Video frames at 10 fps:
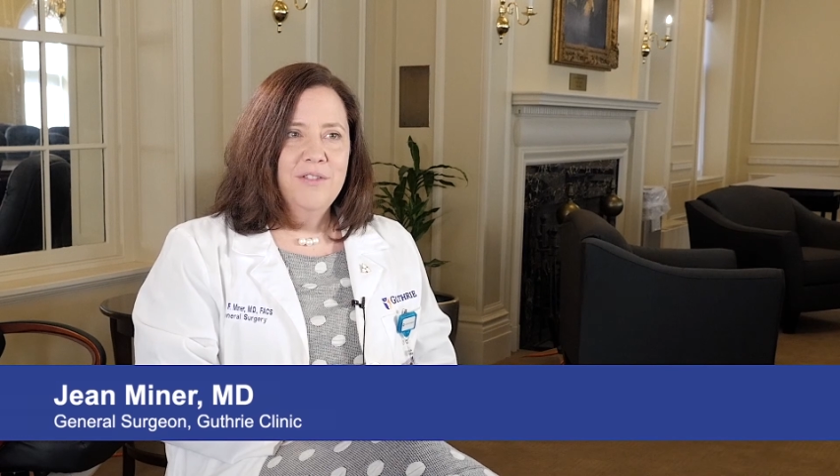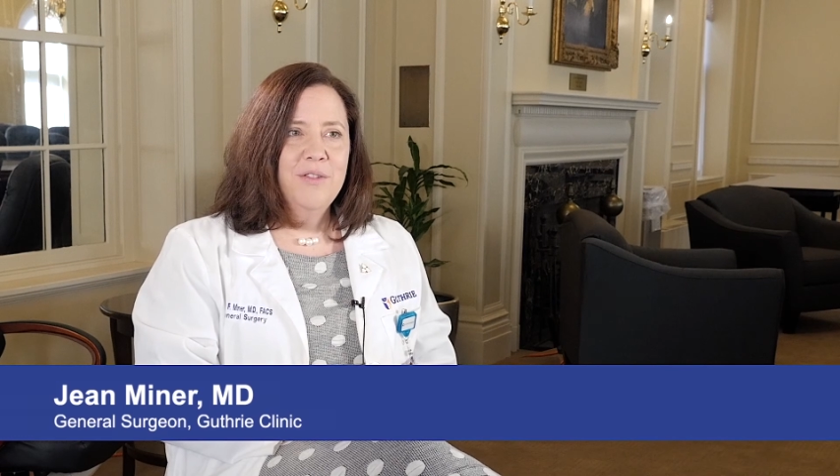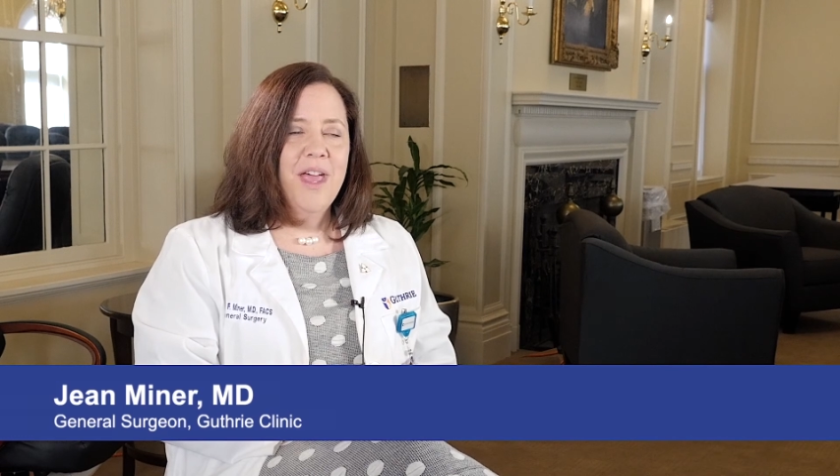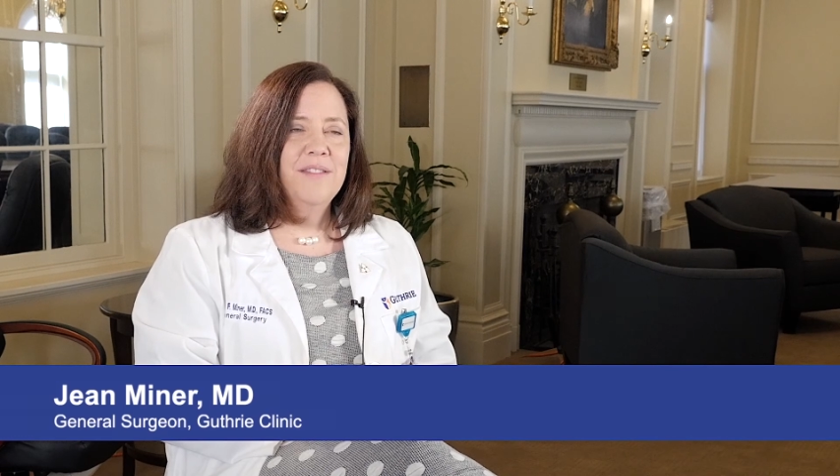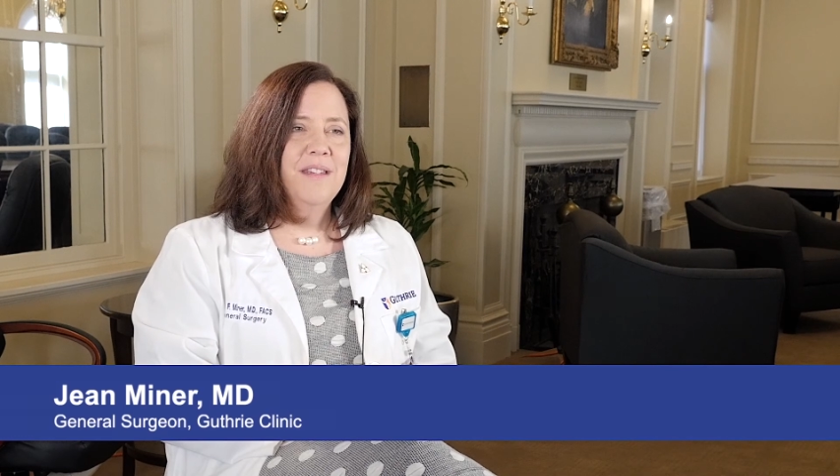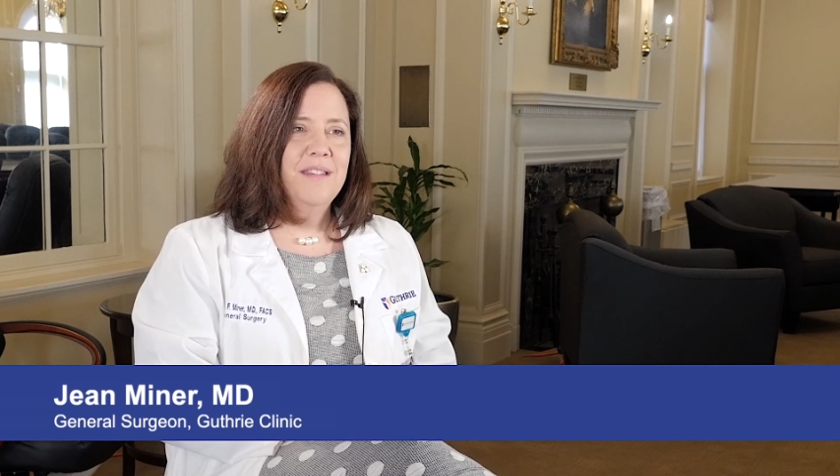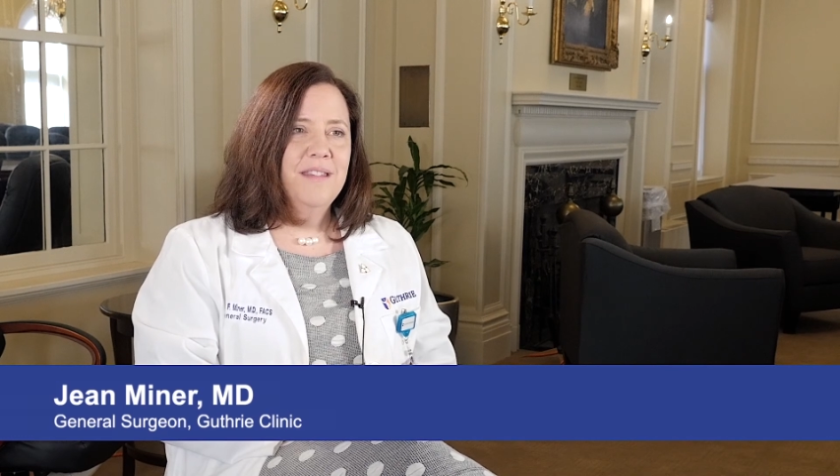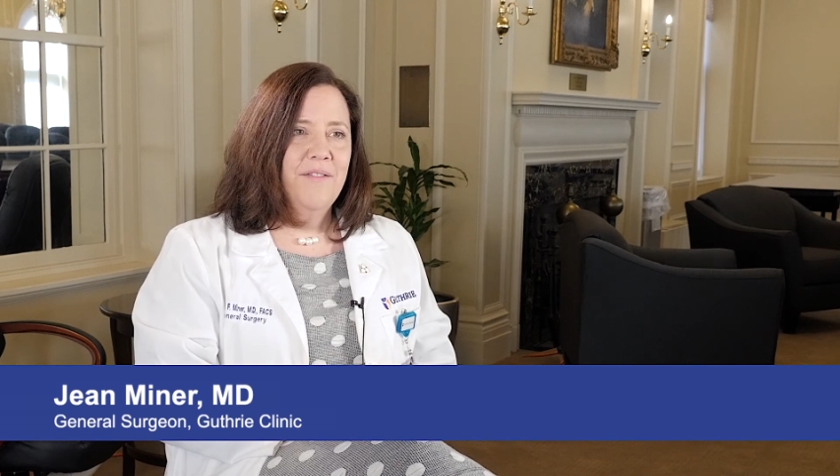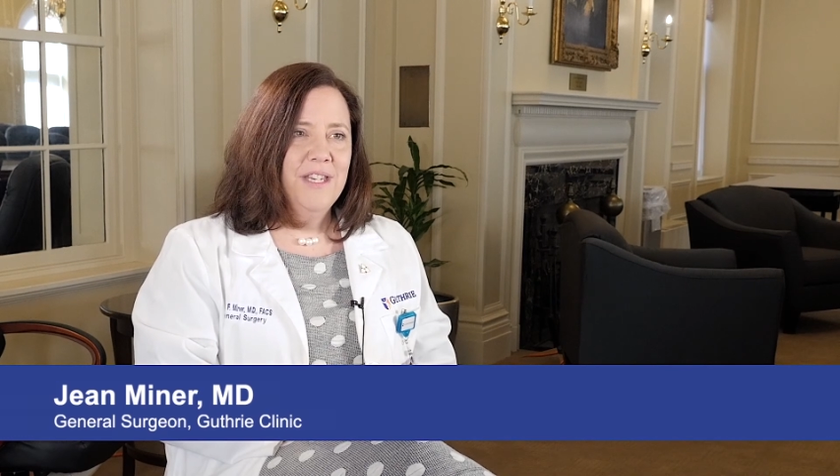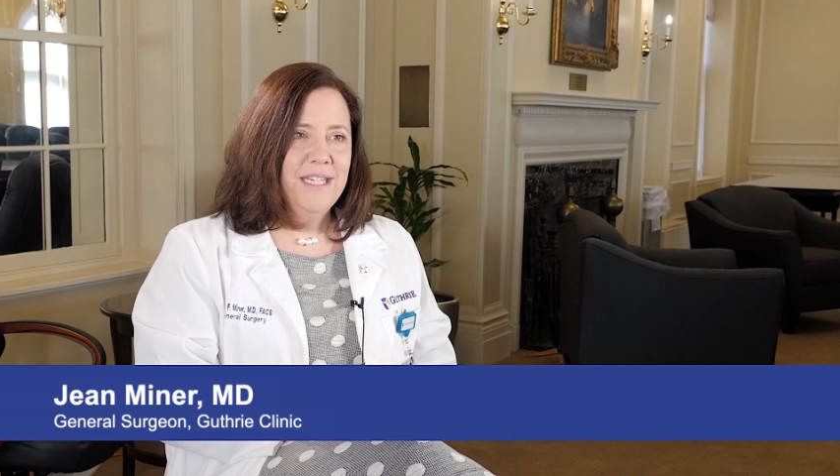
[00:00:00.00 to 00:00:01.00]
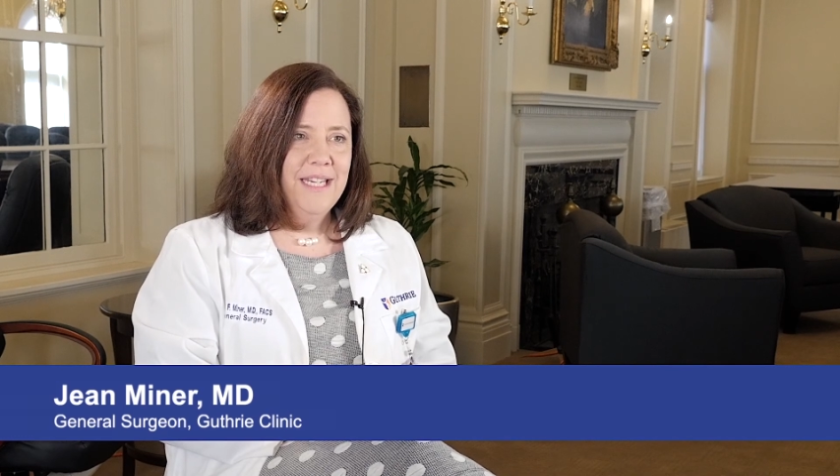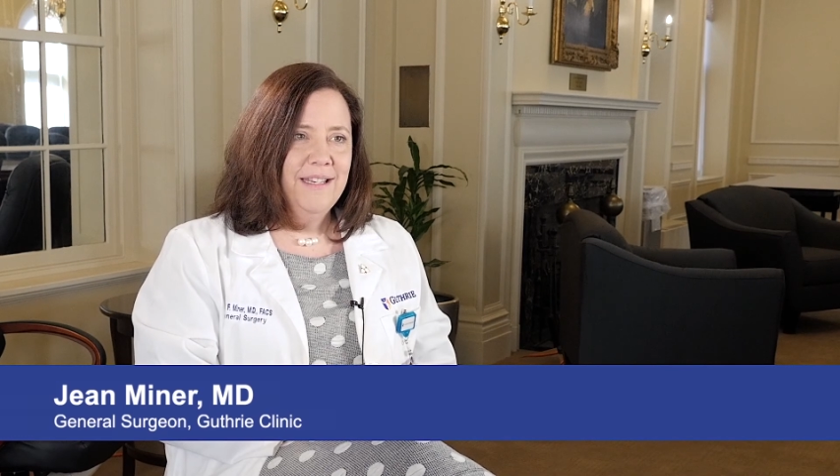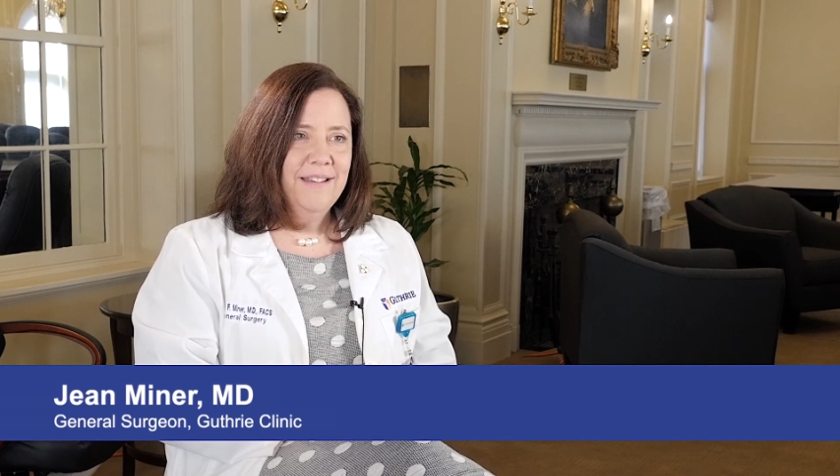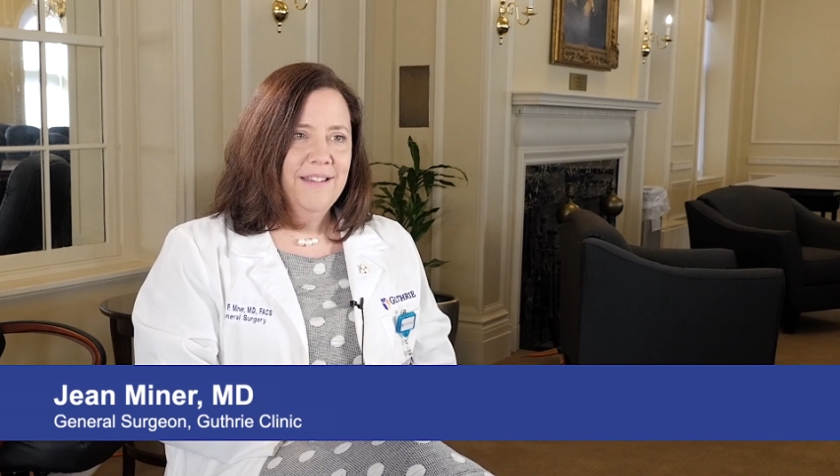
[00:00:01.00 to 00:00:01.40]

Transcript: 2017.